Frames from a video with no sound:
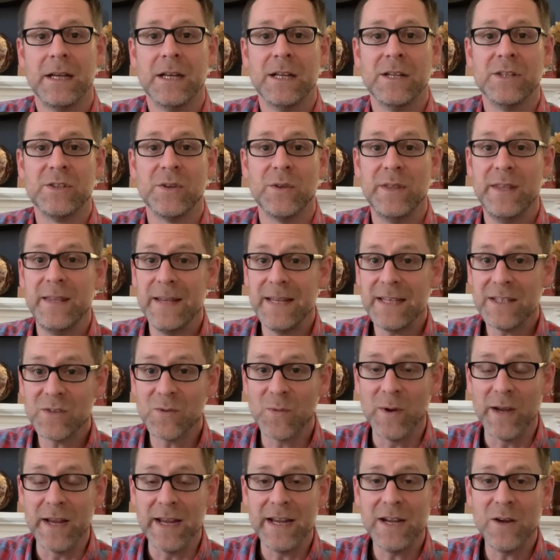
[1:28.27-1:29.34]
So this
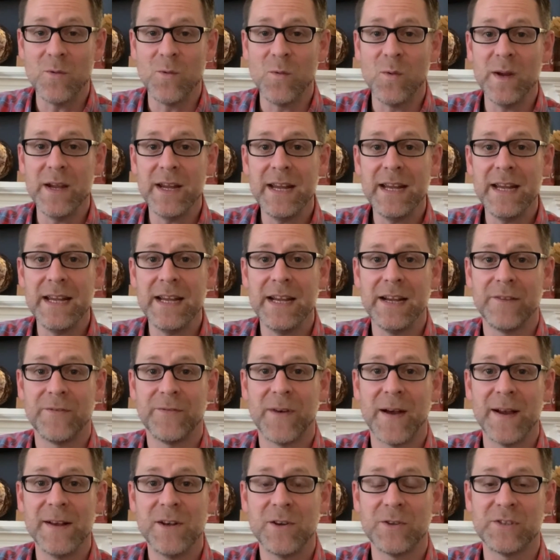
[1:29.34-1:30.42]
week, we
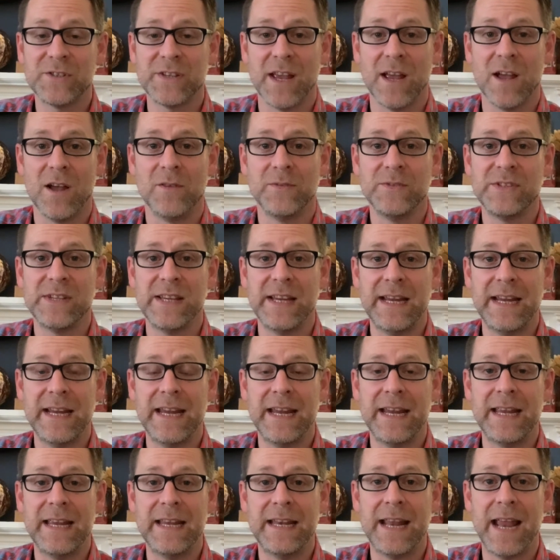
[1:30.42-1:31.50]
find ourselves
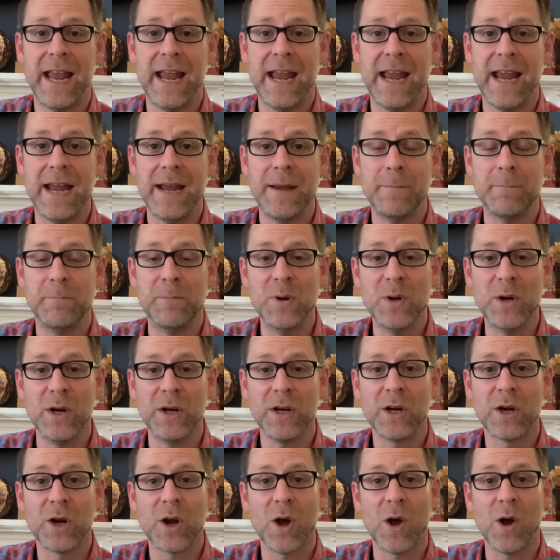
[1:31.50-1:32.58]
in a
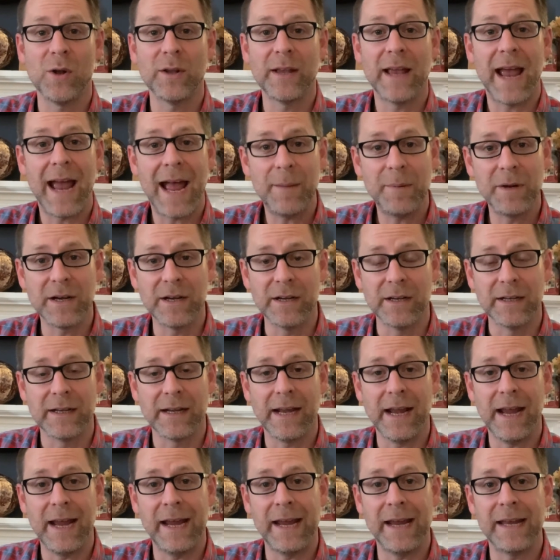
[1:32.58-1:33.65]
book called Habakkuk.
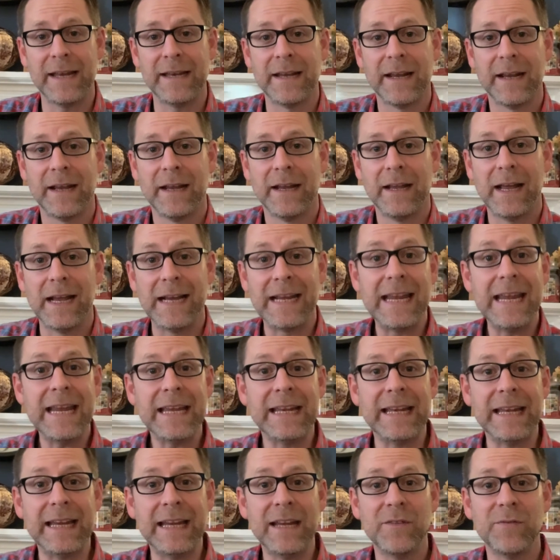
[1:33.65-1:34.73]
And
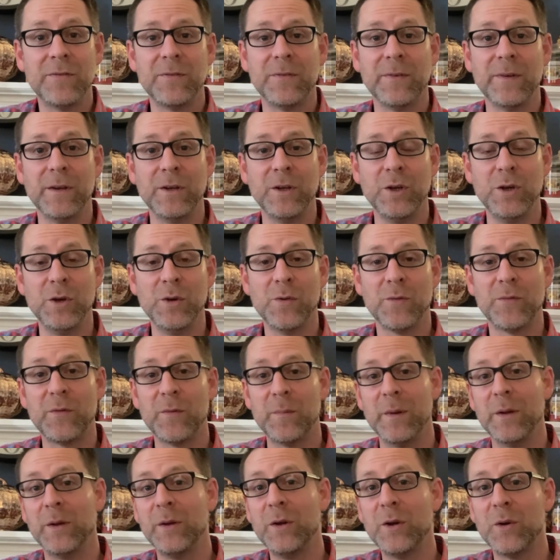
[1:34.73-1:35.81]
again, if you're
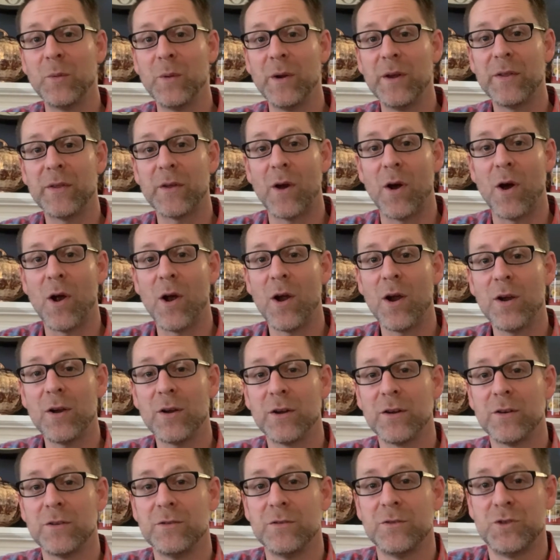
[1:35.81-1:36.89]
familiar with
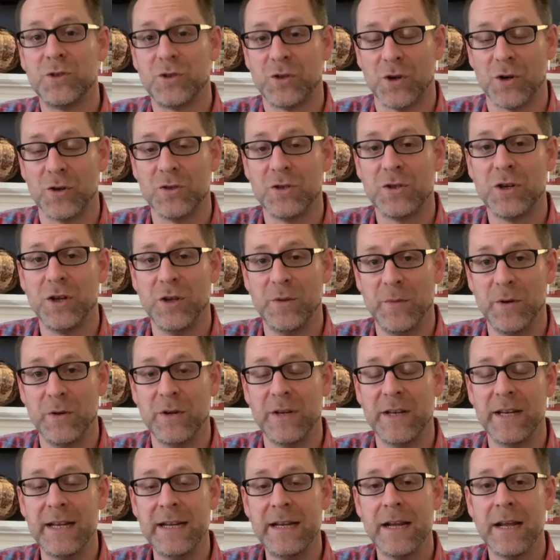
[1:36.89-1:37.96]
our church
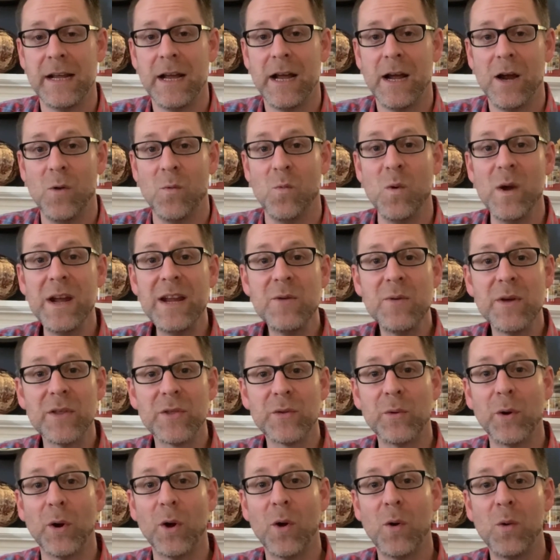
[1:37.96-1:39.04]
community, we went
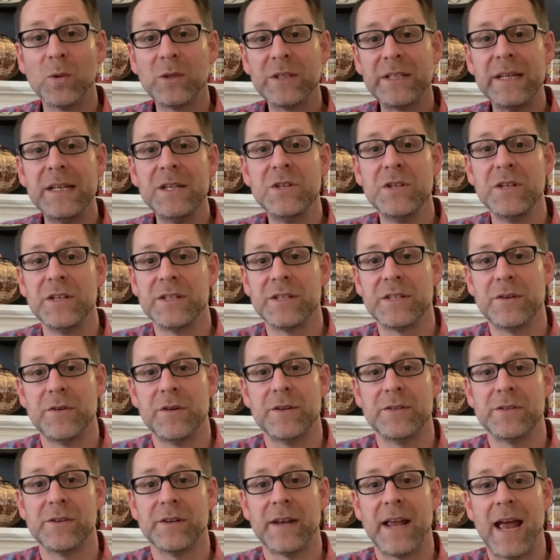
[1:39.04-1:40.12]
through a whole teaching
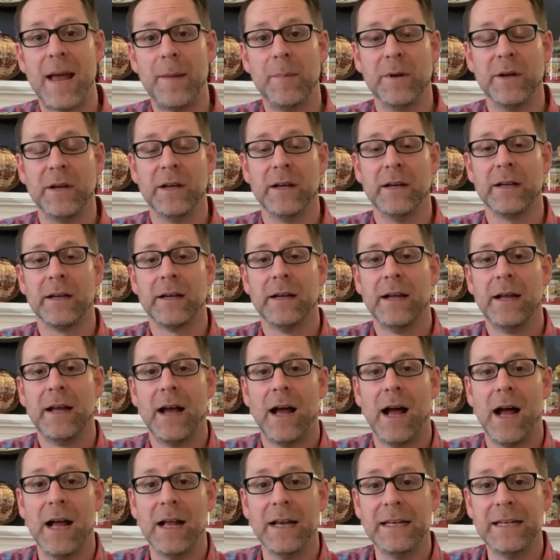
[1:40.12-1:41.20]
series on Habakkuk
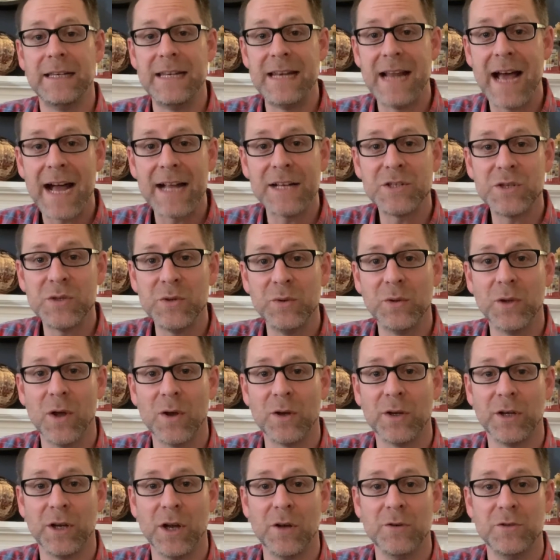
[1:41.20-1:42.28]
not too long
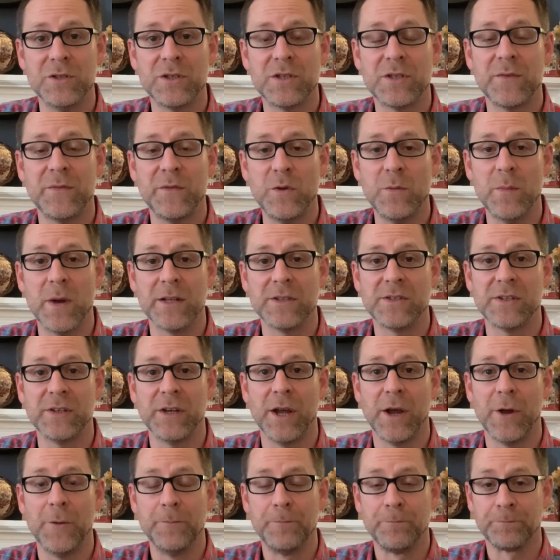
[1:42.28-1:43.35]
ago, just a few months ago.